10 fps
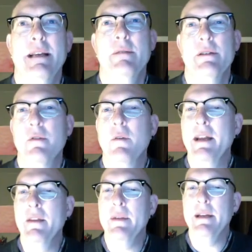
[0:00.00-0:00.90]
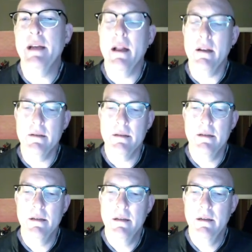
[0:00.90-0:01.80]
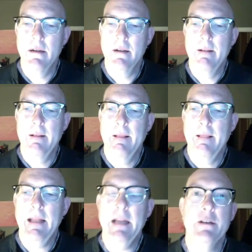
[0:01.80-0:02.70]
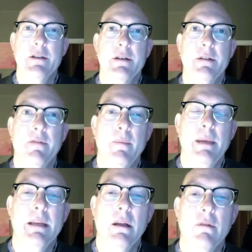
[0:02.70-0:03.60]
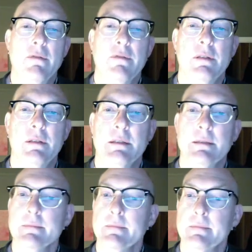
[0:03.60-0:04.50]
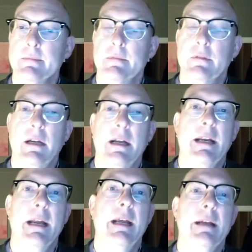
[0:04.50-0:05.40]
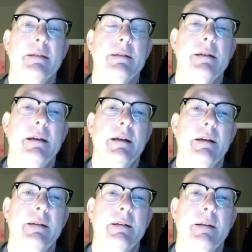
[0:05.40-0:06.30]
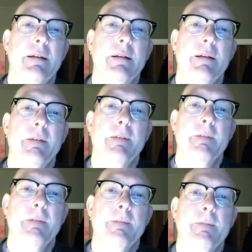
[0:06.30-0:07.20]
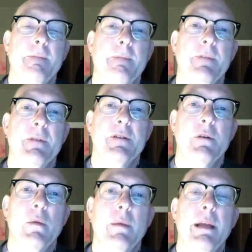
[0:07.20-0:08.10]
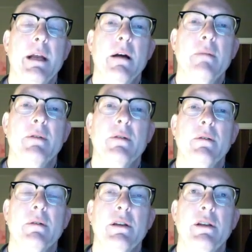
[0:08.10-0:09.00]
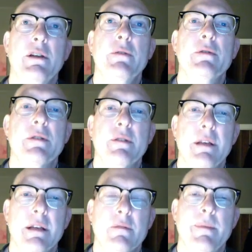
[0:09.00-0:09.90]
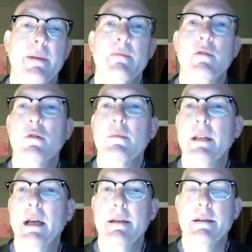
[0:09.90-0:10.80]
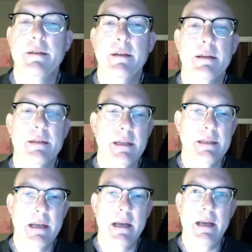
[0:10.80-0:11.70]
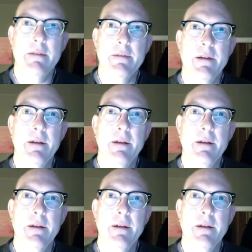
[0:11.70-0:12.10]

it was $23 each for meatloaf, right? And uh, so we become used to things, we become normalized to things. It's kind of